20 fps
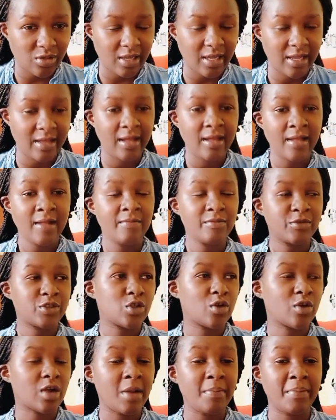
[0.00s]
Okay,
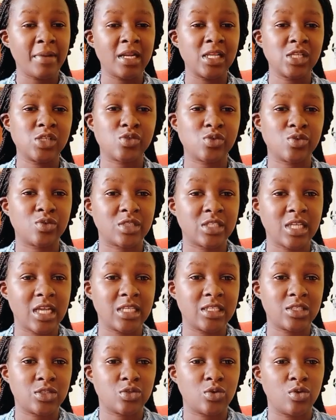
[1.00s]
so companies will
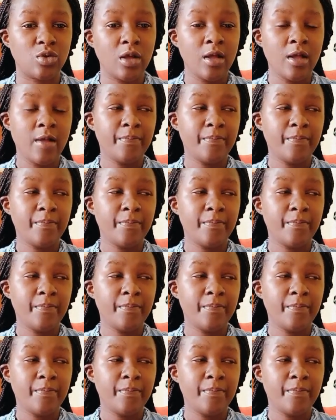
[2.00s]
tend to